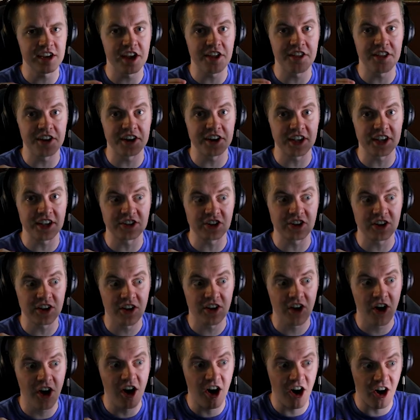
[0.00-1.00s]
and then it gets
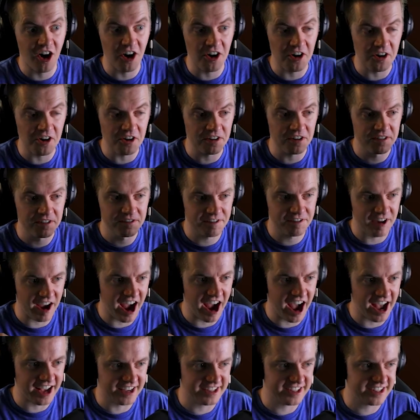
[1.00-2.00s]
hard
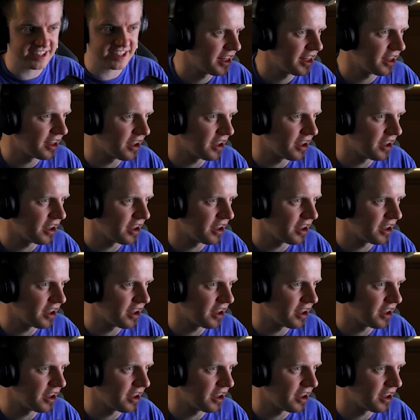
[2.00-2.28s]
fast.